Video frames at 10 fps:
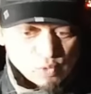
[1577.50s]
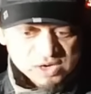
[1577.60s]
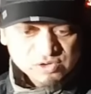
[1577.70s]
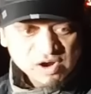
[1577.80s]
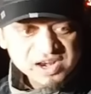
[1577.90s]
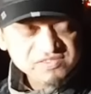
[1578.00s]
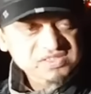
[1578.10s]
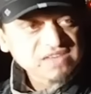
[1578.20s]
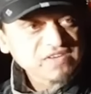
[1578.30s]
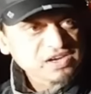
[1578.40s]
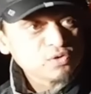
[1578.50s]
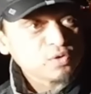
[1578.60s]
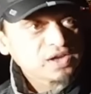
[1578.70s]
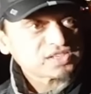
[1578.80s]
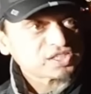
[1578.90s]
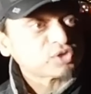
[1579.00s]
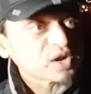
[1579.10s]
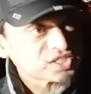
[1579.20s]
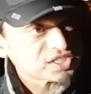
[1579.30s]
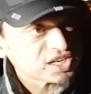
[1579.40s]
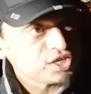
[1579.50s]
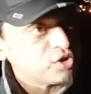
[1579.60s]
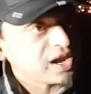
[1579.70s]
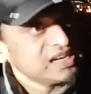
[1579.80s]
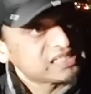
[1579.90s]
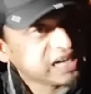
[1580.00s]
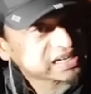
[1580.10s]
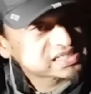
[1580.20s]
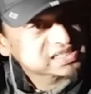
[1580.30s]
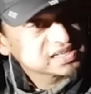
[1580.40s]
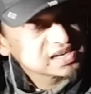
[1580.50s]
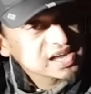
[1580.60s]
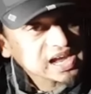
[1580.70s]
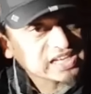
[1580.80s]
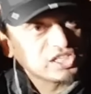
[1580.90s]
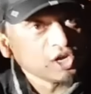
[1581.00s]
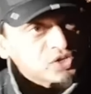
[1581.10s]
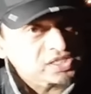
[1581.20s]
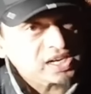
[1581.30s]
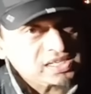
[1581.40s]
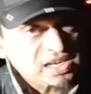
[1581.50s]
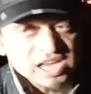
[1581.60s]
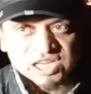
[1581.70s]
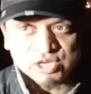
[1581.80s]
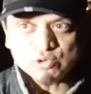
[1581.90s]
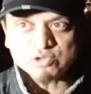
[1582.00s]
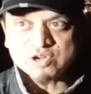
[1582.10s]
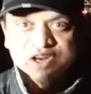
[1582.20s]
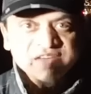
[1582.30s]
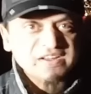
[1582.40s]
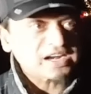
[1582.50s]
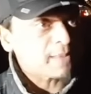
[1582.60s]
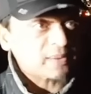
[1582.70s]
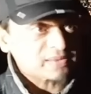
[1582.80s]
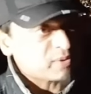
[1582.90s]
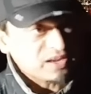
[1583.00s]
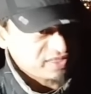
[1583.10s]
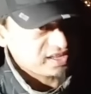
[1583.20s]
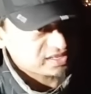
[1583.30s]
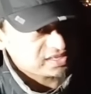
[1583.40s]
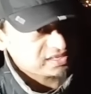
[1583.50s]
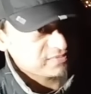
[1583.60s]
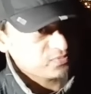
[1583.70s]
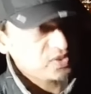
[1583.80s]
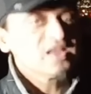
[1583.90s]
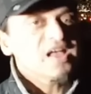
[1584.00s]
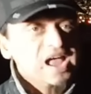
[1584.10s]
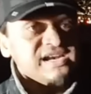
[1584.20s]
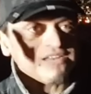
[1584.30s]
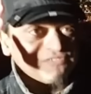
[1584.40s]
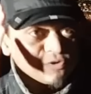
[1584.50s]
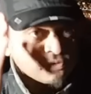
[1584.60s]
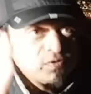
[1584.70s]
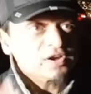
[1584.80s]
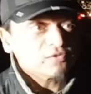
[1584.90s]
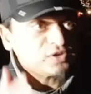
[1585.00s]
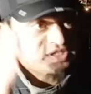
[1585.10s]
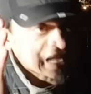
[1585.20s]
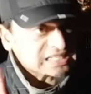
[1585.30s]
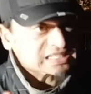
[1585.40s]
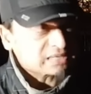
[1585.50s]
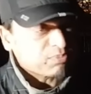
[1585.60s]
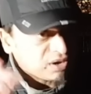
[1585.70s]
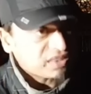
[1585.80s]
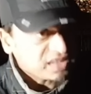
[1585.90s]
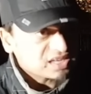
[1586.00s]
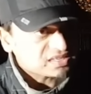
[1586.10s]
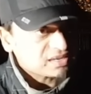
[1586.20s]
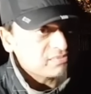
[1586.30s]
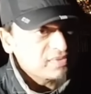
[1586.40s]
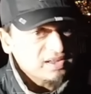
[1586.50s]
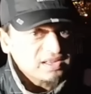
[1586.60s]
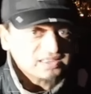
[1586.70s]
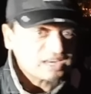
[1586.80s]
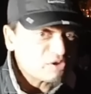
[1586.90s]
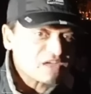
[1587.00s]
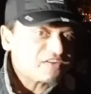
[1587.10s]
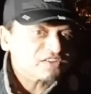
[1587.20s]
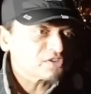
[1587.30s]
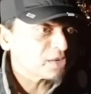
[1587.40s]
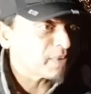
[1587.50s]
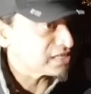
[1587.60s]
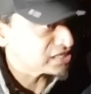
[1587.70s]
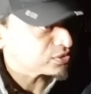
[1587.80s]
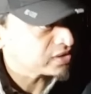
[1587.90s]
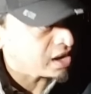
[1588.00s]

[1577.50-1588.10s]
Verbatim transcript: what God has given you as a trust, your intellect, and used it, you would not have ended up as a polytheist. And if you rejected polytheism, then you haven't associated partners with